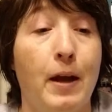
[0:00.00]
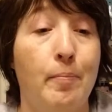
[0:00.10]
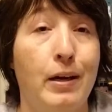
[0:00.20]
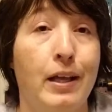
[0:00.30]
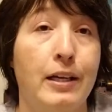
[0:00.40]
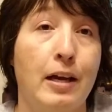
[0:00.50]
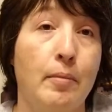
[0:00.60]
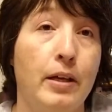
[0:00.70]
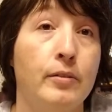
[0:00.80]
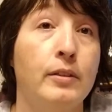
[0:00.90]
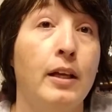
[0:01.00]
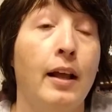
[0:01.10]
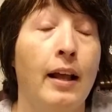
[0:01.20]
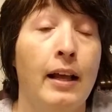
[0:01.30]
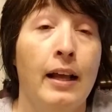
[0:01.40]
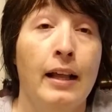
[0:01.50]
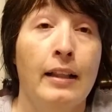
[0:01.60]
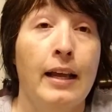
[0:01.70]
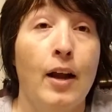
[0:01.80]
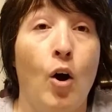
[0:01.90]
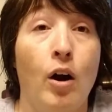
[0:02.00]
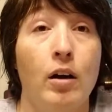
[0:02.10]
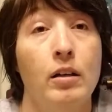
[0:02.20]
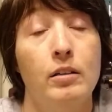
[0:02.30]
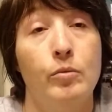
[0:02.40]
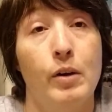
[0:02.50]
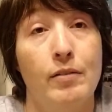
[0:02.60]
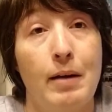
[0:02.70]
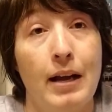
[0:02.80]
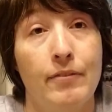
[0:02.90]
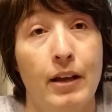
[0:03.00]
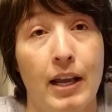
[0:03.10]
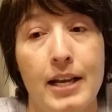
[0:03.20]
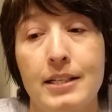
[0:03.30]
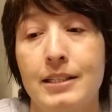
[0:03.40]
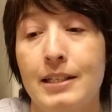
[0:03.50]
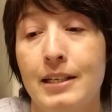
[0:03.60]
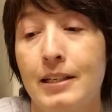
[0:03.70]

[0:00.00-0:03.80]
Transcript: I'll put a link down below. They are one of my affiliates.